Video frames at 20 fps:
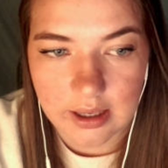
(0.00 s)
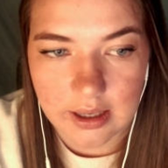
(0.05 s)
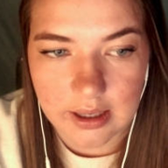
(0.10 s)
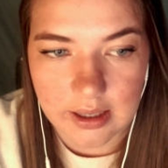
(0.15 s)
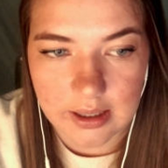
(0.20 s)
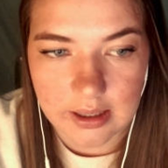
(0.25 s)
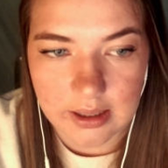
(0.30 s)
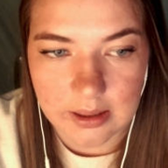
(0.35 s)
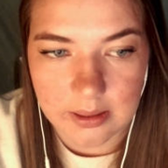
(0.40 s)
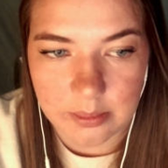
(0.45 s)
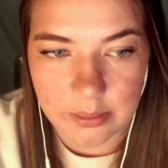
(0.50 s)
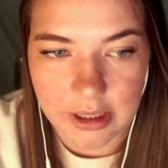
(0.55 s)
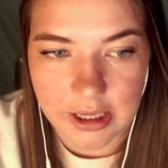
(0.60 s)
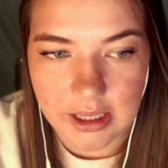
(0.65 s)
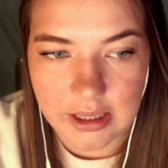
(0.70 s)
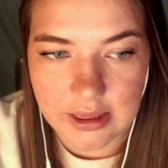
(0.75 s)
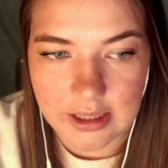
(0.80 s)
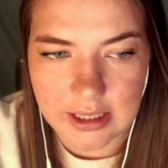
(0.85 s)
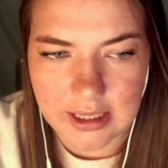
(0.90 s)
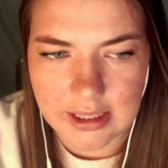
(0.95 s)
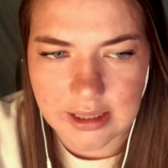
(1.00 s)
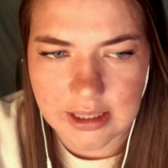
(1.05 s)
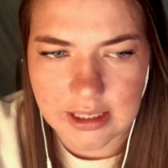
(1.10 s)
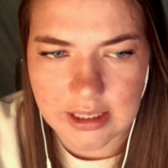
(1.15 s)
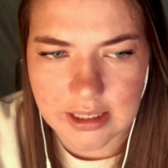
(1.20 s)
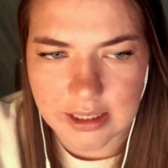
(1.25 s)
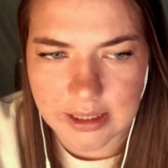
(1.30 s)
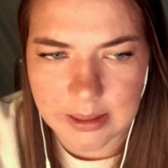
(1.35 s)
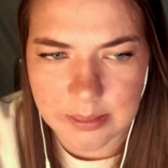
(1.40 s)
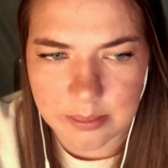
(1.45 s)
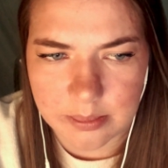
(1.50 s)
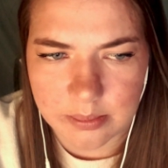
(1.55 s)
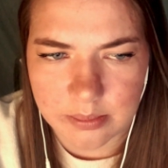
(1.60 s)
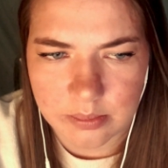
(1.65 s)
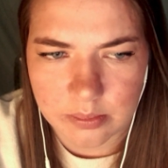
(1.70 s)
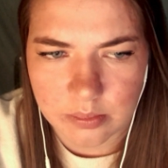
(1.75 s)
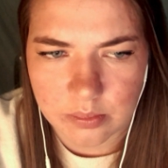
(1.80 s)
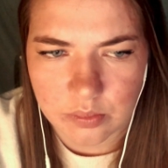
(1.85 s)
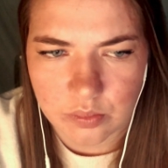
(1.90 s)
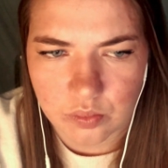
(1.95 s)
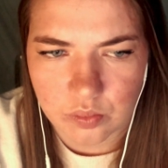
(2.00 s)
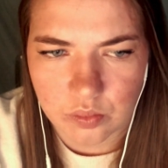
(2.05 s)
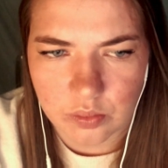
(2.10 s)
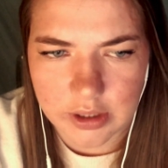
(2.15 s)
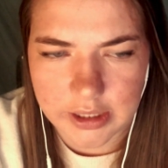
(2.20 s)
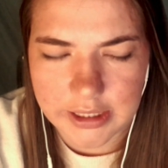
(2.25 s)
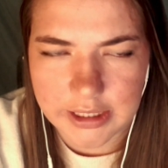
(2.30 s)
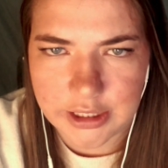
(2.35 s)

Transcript: And then I think I'm a